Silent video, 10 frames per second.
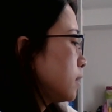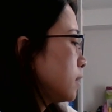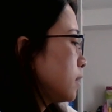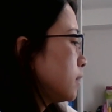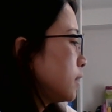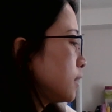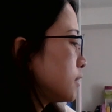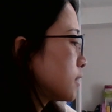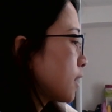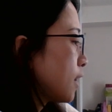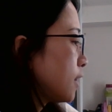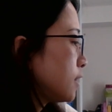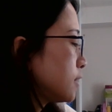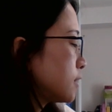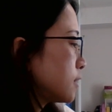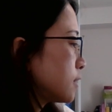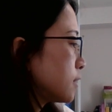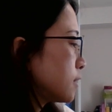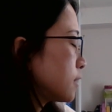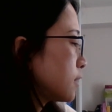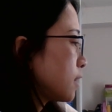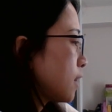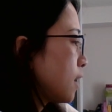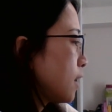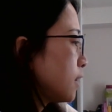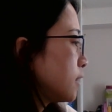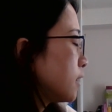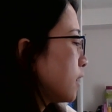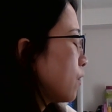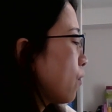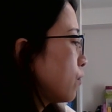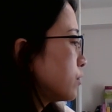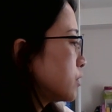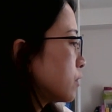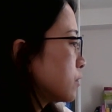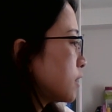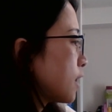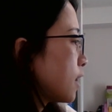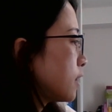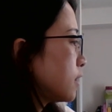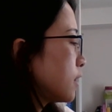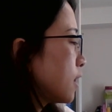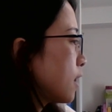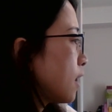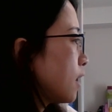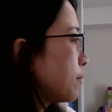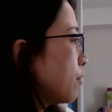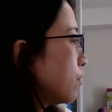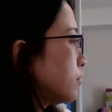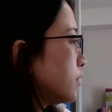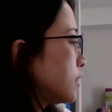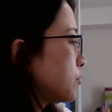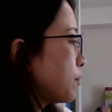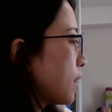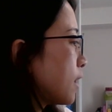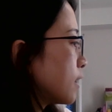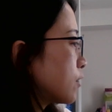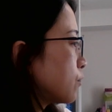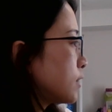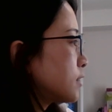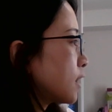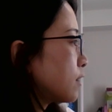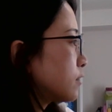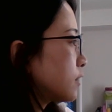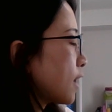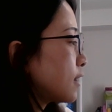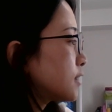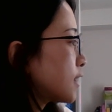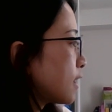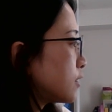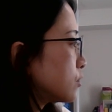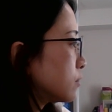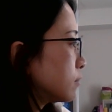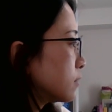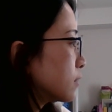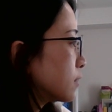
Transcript: In this case, I can also say, I bought this bag without hesitation.